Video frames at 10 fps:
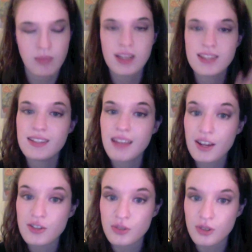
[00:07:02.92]
but it's
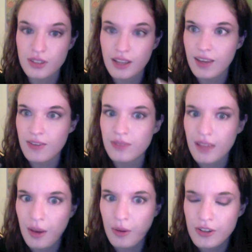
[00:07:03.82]
natural, like
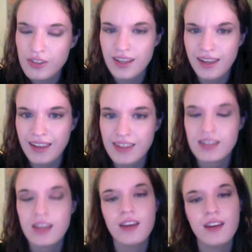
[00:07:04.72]
flowers, I
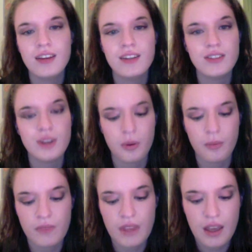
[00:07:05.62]
guess. So
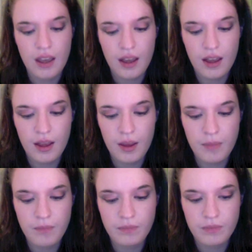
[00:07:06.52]

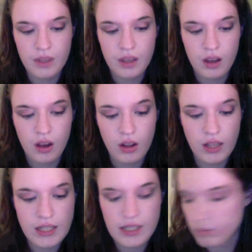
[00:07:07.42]
um, all
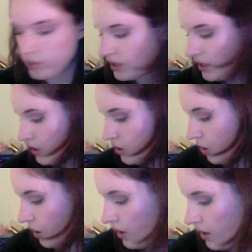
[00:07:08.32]
I did was I
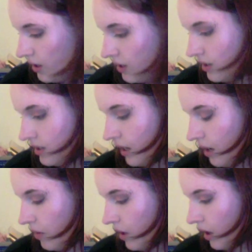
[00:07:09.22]
took this
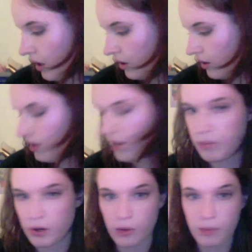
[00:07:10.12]
same color, the
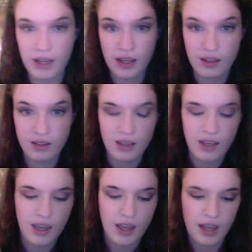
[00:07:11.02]
pearl Pink,
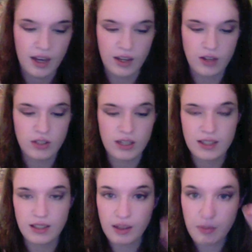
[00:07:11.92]
and I used it as
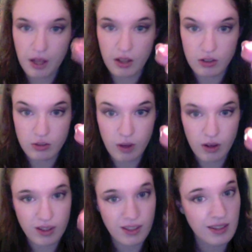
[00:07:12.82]
a lip color as well
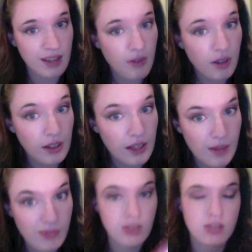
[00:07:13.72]
because it's safe on the
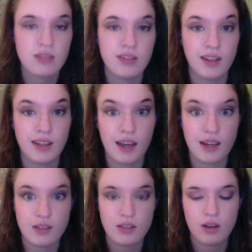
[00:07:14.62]
lips not the
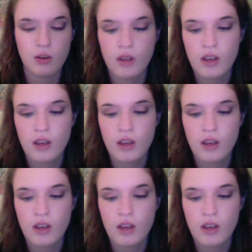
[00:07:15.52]
eyes. So